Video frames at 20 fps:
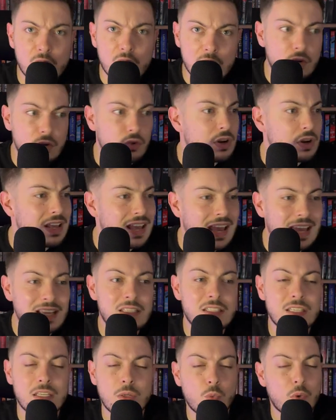
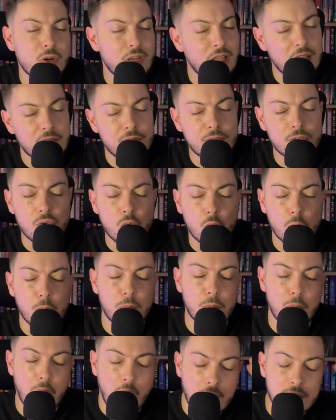creating whatever your
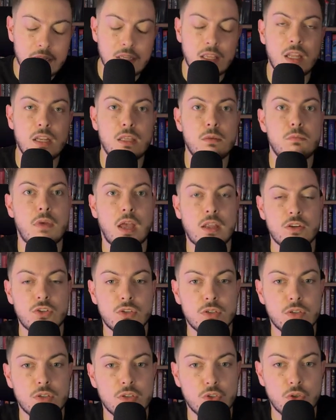mind can
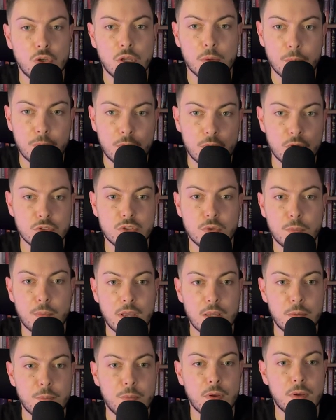imagine. You can put onto
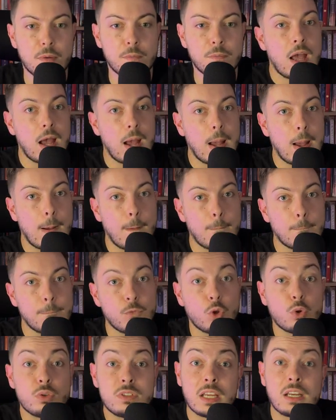paper.
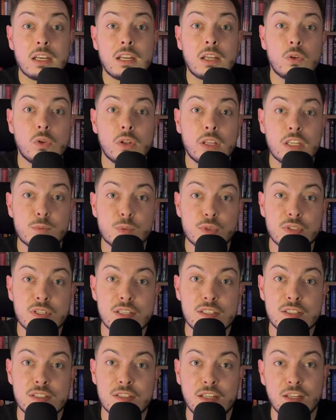No technical
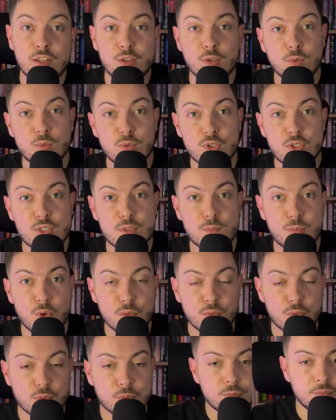expertise needed, which is
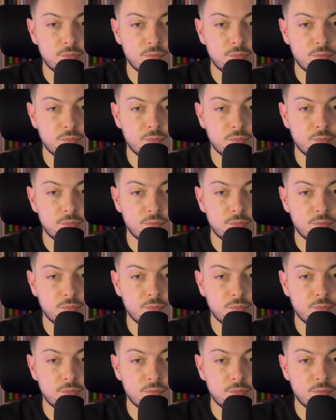beautiful.